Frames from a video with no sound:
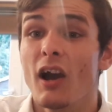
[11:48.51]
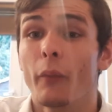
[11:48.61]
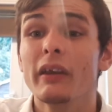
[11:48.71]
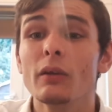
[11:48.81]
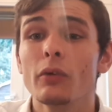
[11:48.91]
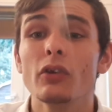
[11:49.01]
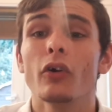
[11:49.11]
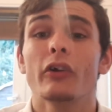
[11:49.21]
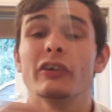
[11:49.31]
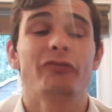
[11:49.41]
When you were
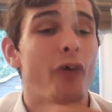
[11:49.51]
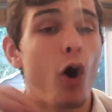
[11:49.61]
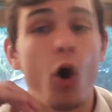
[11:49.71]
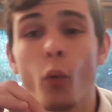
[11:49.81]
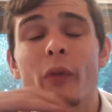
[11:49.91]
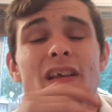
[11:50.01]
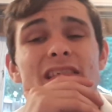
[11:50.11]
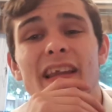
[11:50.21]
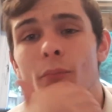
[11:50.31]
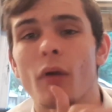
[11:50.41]
young, you've always
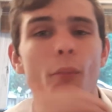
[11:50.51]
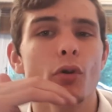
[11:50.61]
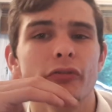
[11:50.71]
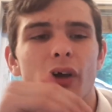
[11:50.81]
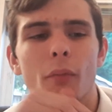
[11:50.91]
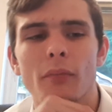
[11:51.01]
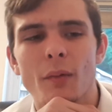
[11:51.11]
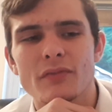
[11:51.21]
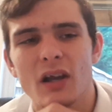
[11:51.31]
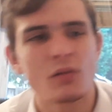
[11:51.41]
said, I'm not moving out of my
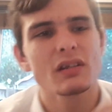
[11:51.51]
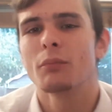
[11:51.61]
mum's house,